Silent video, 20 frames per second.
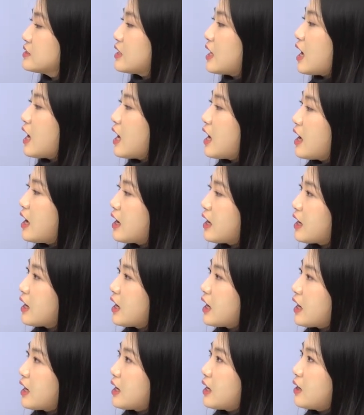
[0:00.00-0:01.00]
that
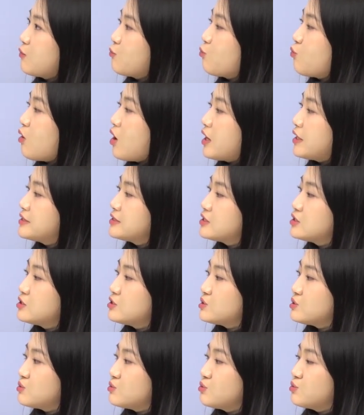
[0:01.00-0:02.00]
want
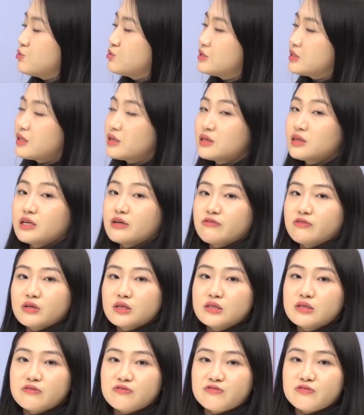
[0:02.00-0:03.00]
to
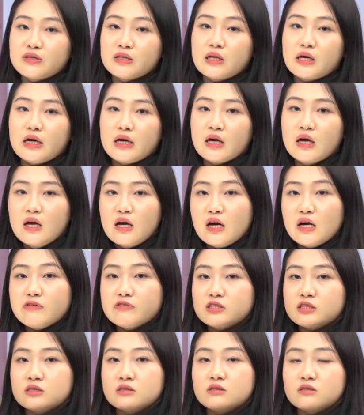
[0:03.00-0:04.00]
deliver the feeling of
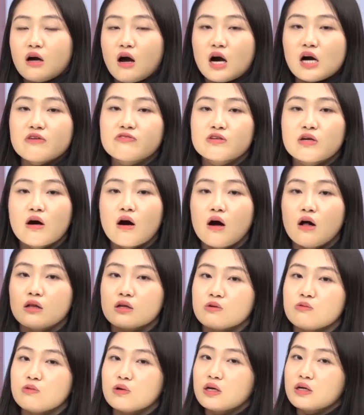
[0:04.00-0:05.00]
soft
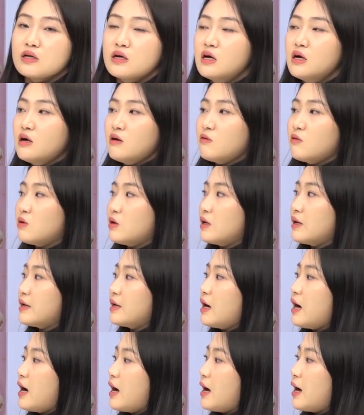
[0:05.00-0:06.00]
Hollywood,
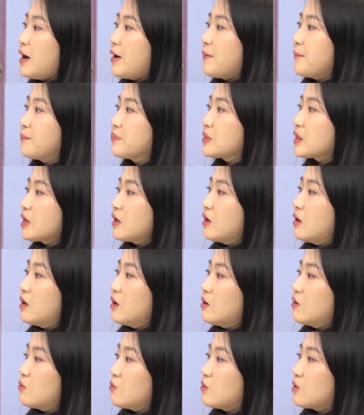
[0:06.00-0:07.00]

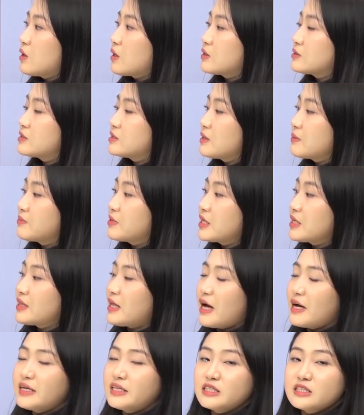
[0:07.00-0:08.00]
or something
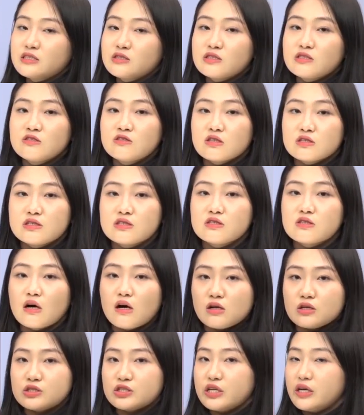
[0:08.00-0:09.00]
that is
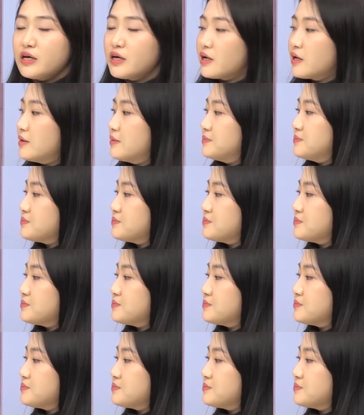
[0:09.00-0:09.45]
nostalgic.